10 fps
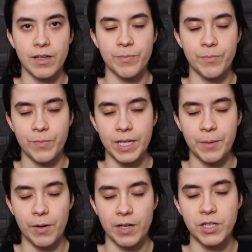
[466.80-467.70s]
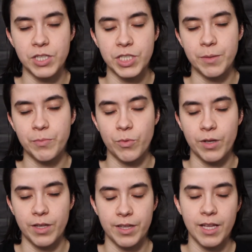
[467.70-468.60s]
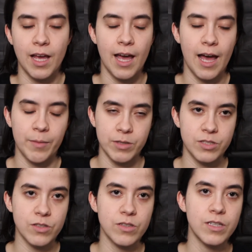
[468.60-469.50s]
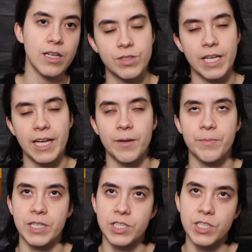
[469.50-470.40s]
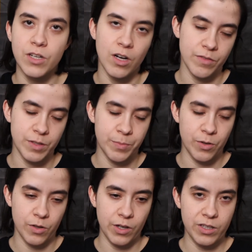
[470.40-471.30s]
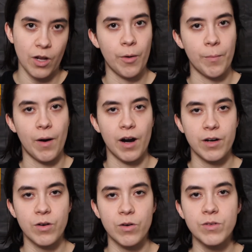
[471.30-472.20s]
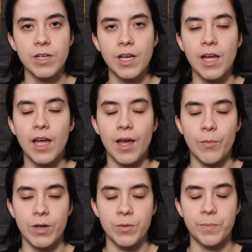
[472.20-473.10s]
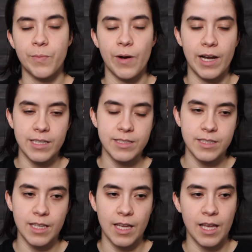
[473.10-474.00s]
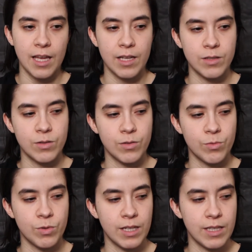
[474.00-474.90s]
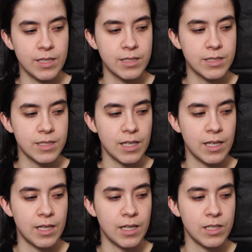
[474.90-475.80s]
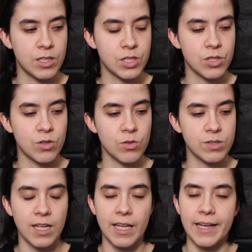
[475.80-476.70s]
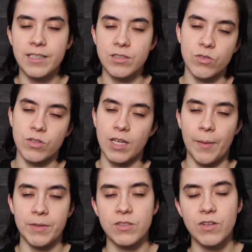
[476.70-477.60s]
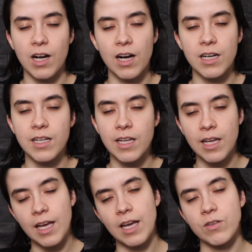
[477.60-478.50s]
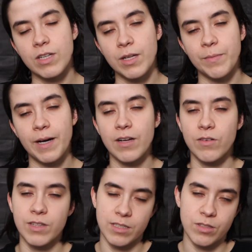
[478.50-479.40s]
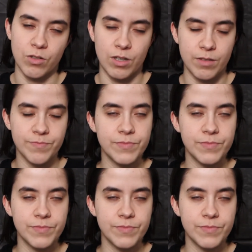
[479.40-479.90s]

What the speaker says: made a partnership with Amazon, taking a picture of the product or barcode. When you press and release, it shows a link to the Amazon card, and you can buy on the store.